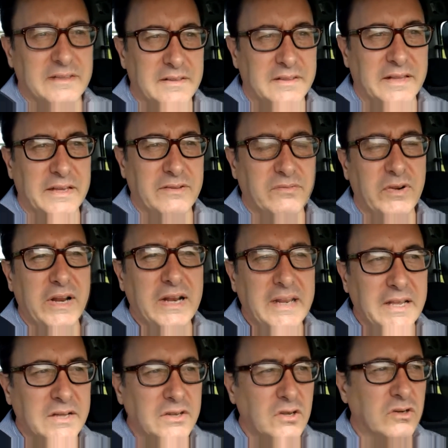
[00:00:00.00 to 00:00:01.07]
they really
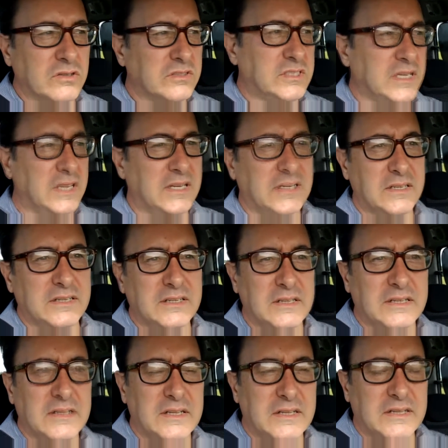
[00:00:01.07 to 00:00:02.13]
are not. Uh,
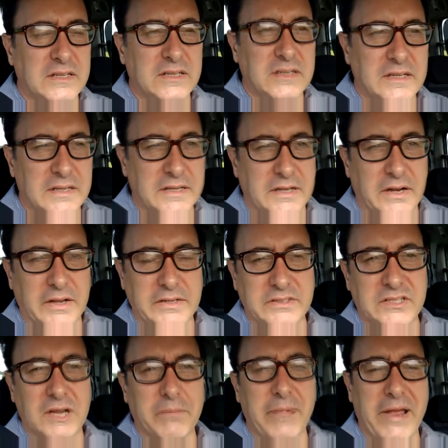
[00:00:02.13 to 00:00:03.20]
you know, in
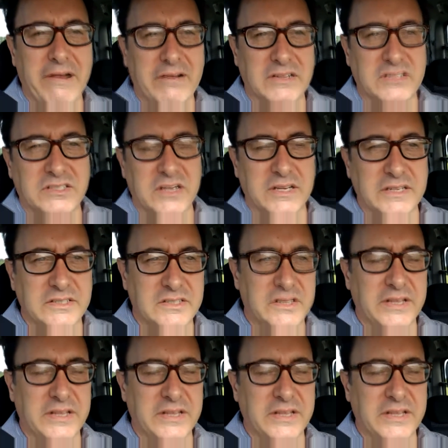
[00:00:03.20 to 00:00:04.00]
some areas, in,